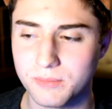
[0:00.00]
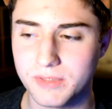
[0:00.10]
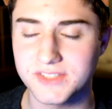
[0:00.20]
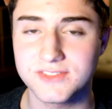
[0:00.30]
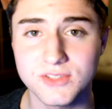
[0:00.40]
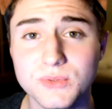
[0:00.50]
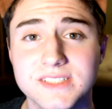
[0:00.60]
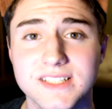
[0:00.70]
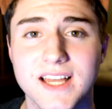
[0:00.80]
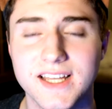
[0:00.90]
But
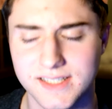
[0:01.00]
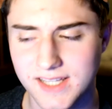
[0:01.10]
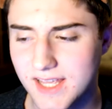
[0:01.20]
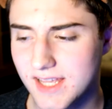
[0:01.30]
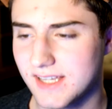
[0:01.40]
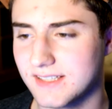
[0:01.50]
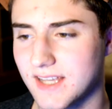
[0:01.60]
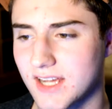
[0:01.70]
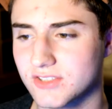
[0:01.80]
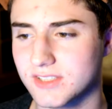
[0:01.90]
suicide is
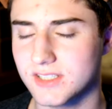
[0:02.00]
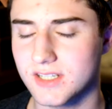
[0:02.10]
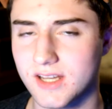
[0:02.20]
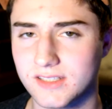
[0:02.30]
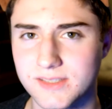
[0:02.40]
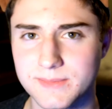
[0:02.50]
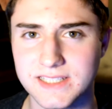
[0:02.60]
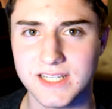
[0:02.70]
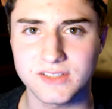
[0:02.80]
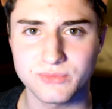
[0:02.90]
actually uh,
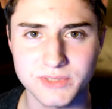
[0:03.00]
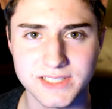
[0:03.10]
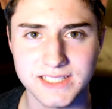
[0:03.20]
something that is really